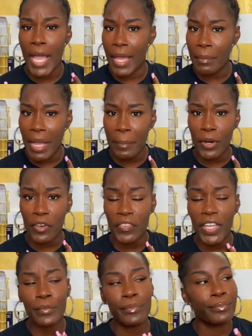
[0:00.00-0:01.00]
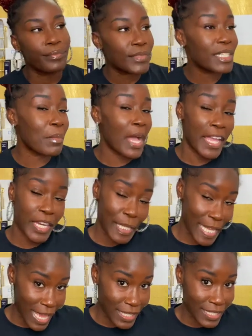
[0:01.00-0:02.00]
Am I perfect? In my head,
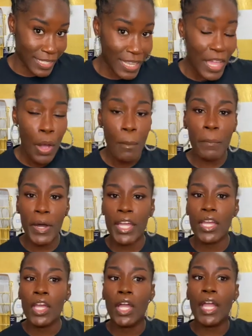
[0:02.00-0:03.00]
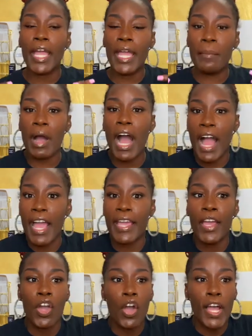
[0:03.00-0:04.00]
yes. But Am I
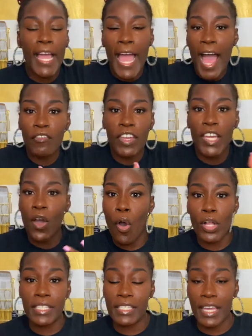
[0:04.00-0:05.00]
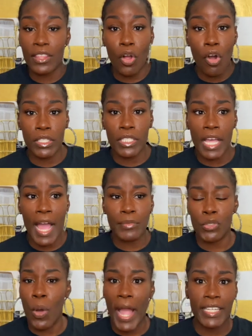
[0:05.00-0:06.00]
having it all together all the time?
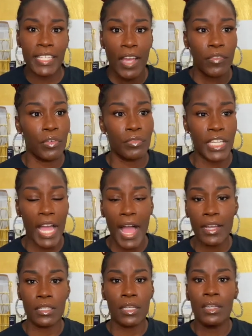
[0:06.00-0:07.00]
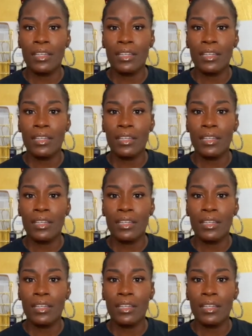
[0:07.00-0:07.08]
Do I never react?